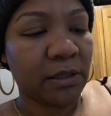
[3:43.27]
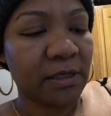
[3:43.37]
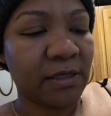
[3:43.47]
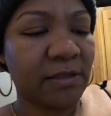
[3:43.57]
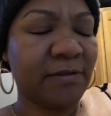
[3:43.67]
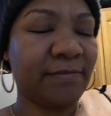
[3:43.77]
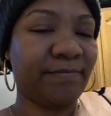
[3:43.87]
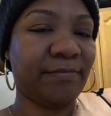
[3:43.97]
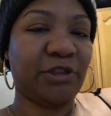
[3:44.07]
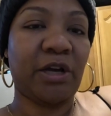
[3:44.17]

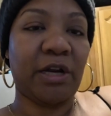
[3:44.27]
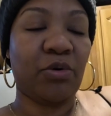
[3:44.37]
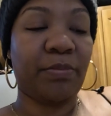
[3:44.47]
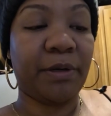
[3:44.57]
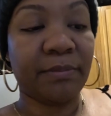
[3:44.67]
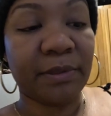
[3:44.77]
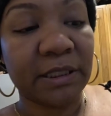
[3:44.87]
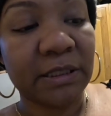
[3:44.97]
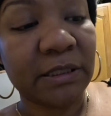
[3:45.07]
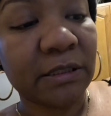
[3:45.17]
Trying to open up
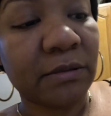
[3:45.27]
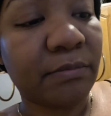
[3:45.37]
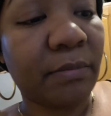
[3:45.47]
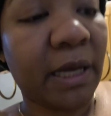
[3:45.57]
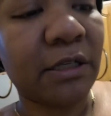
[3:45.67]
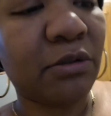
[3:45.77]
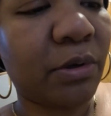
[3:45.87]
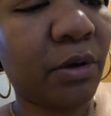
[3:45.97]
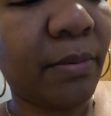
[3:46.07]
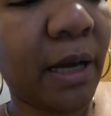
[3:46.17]
this
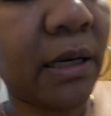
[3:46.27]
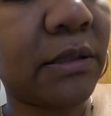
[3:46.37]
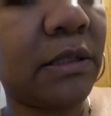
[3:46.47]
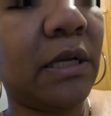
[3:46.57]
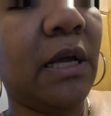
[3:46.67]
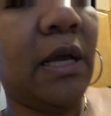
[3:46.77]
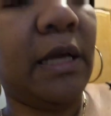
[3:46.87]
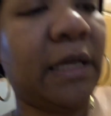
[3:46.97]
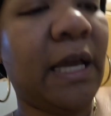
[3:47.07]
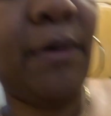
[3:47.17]
Maxwell box.
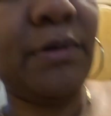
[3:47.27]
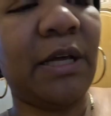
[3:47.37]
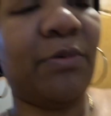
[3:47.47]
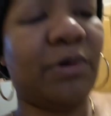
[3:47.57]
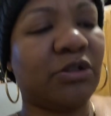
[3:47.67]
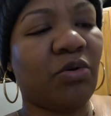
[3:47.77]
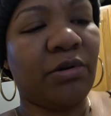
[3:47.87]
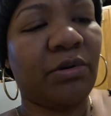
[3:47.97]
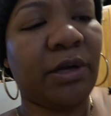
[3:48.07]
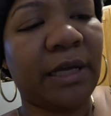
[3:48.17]
Yeah, I was like, what's
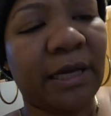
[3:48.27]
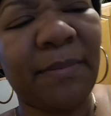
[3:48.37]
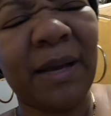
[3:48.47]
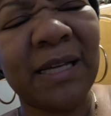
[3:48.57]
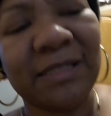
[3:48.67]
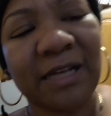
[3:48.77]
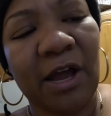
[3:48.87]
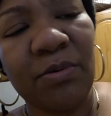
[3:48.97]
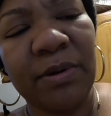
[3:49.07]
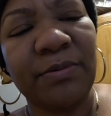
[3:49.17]
going on here? My
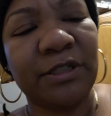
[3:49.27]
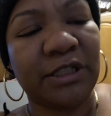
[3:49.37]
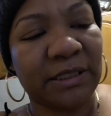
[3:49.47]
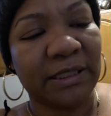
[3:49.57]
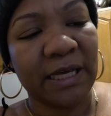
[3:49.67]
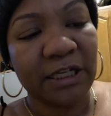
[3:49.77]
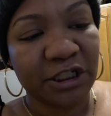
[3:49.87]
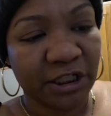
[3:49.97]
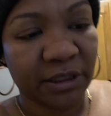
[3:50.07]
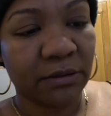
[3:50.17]
scalp, it was just
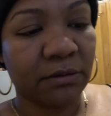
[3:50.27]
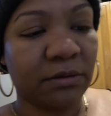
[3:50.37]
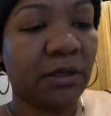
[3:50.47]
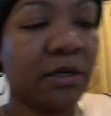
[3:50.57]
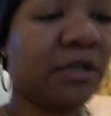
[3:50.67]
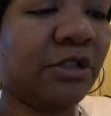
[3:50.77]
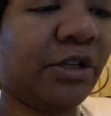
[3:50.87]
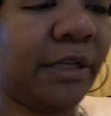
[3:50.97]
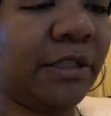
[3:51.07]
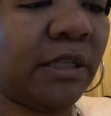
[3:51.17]
itchy.
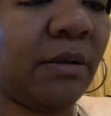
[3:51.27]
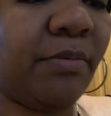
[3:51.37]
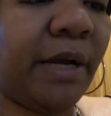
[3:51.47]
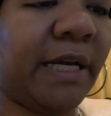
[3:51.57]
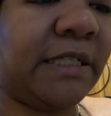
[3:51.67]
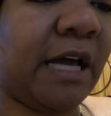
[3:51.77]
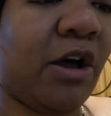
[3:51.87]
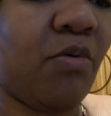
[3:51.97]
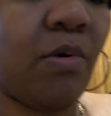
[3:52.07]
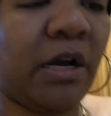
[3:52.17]
So I took the braids
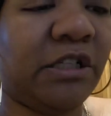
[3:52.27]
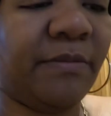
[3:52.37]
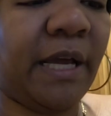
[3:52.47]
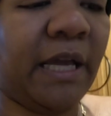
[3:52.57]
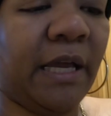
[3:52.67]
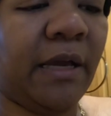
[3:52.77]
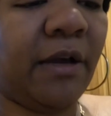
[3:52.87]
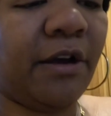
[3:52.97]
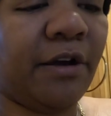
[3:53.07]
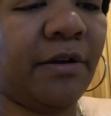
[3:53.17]
out, washed my
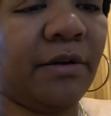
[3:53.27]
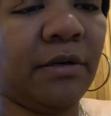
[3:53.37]
hair.